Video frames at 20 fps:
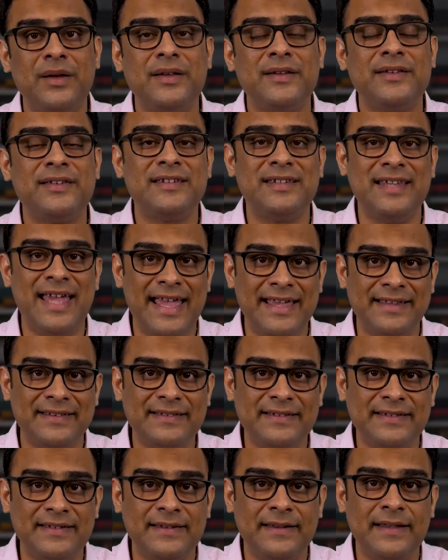
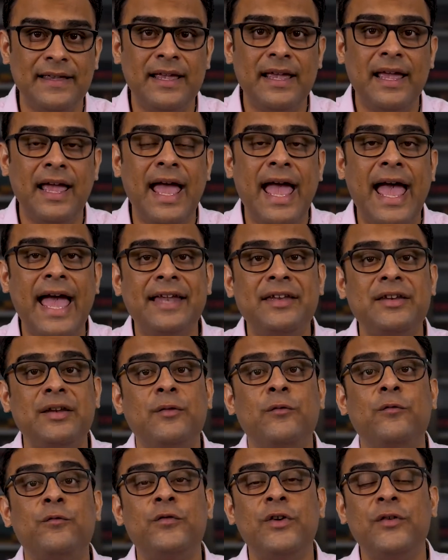stands at
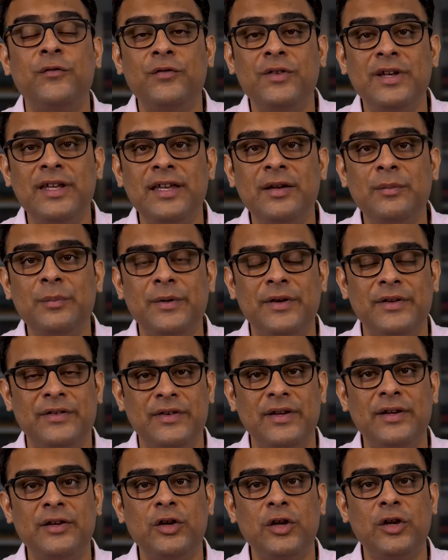
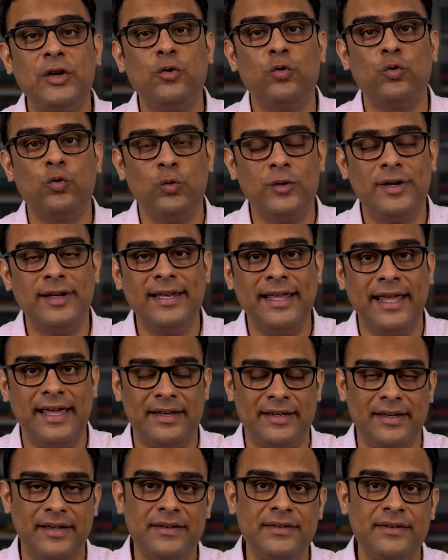15% in rural
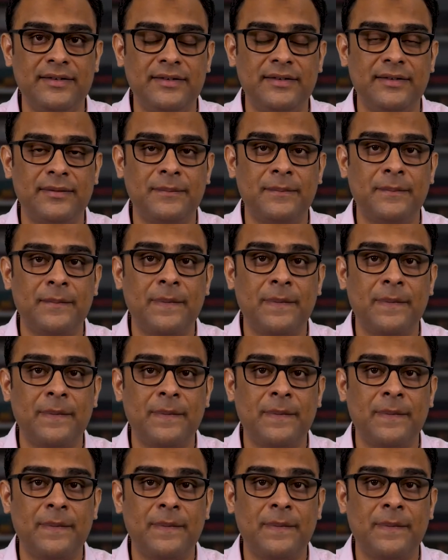areas